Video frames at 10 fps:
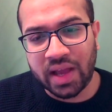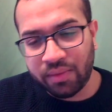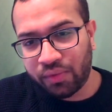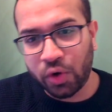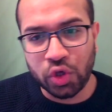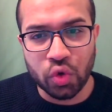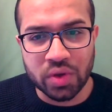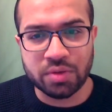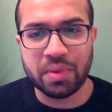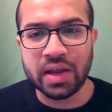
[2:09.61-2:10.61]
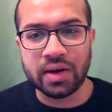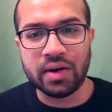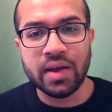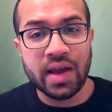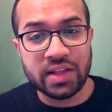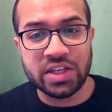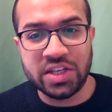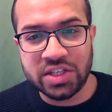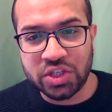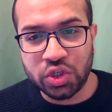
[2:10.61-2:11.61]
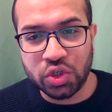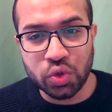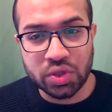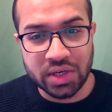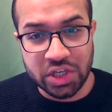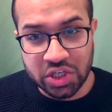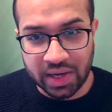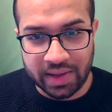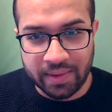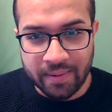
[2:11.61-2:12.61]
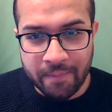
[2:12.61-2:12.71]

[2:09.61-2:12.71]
and for you as a beginner it's easy to use initially.